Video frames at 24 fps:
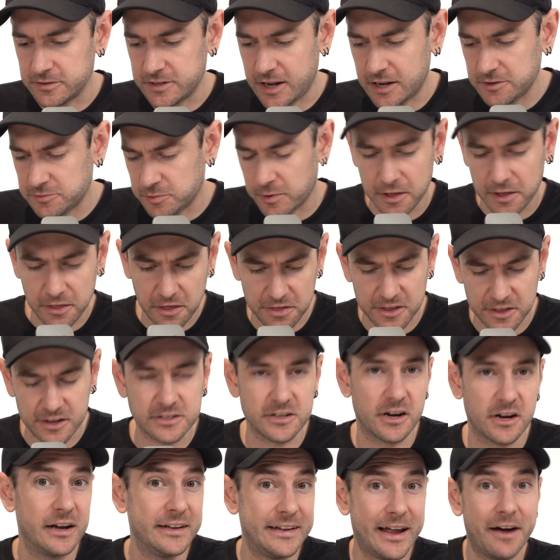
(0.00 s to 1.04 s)
and that's one of the things
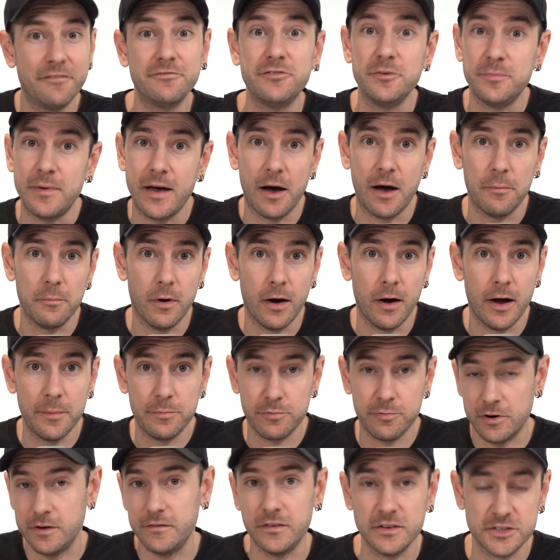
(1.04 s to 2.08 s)
that I loved about my
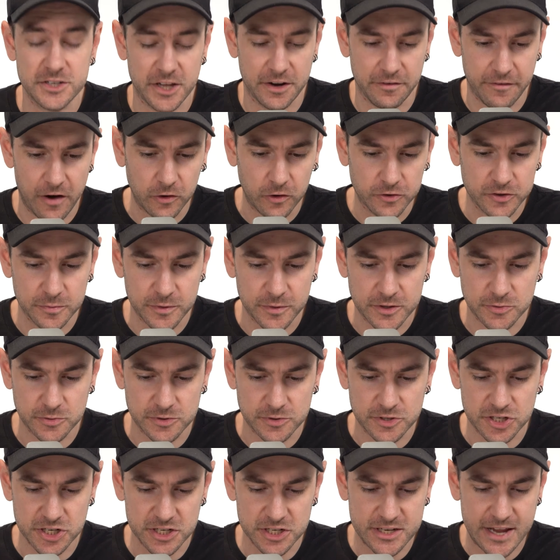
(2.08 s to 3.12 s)
previous set of Ultimates,
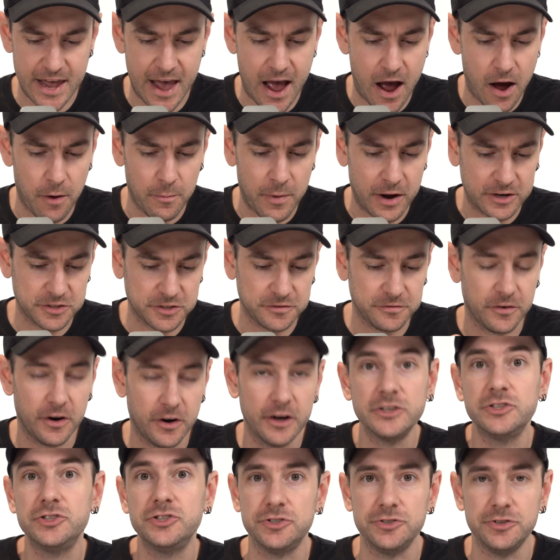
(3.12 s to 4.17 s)
was just how much
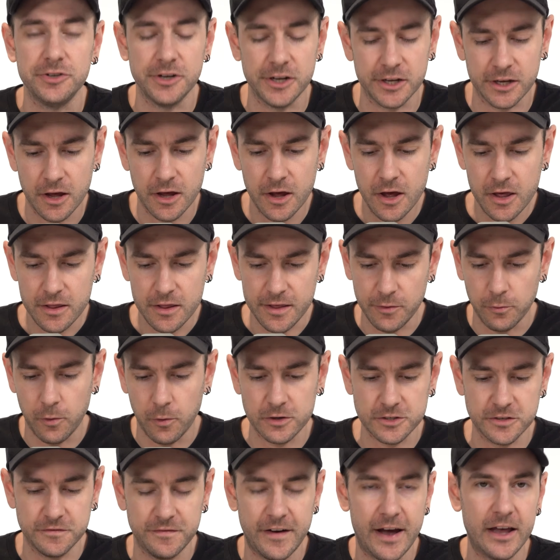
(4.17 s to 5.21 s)
fine tuning there
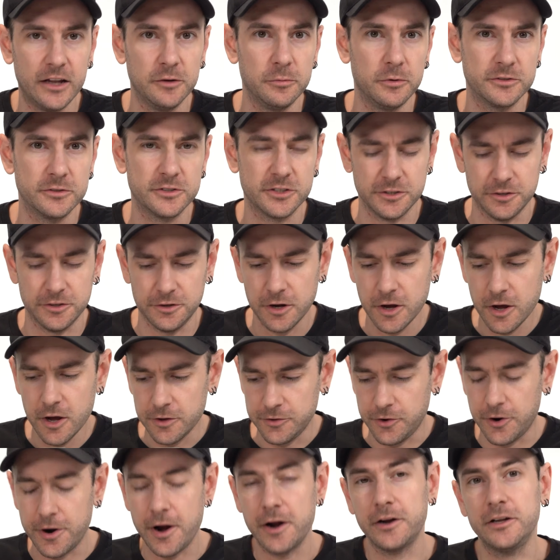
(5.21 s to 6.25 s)
was available to
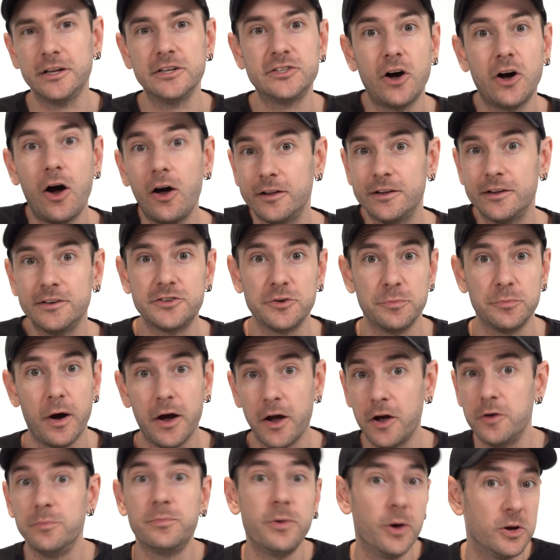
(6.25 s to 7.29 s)
not only dial into
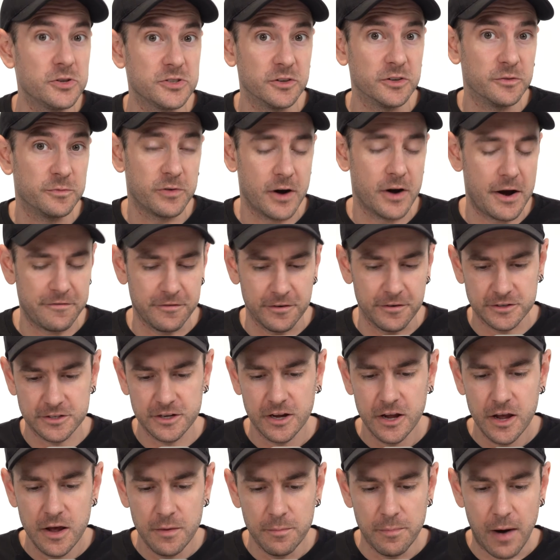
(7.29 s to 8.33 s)
my own personal preference,
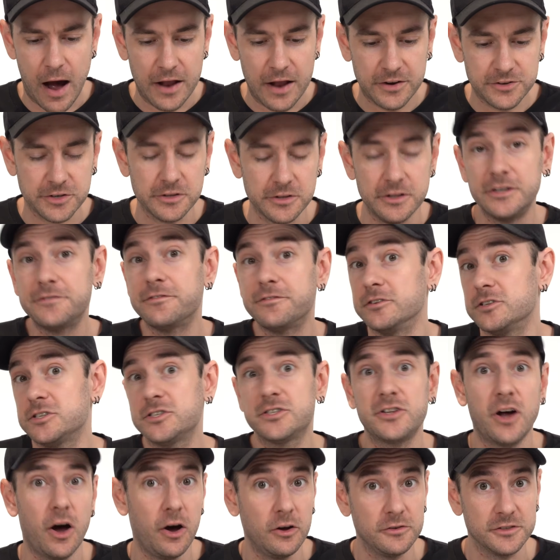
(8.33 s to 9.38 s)
but to the different
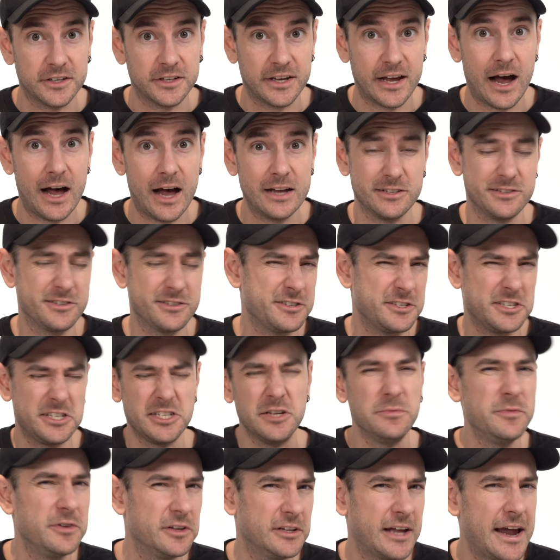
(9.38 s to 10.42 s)
styles of cars, and so
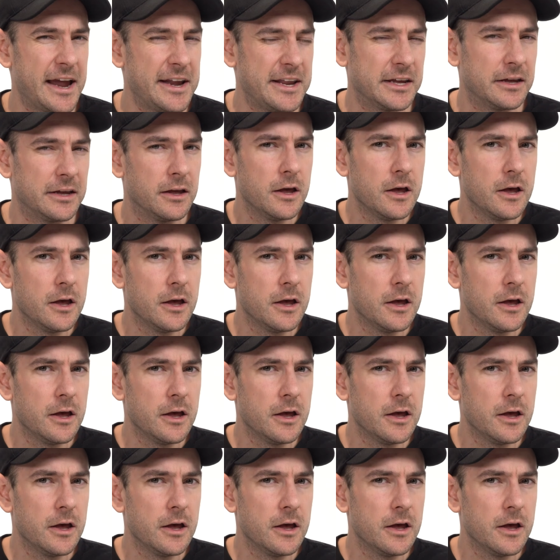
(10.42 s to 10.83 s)
simulating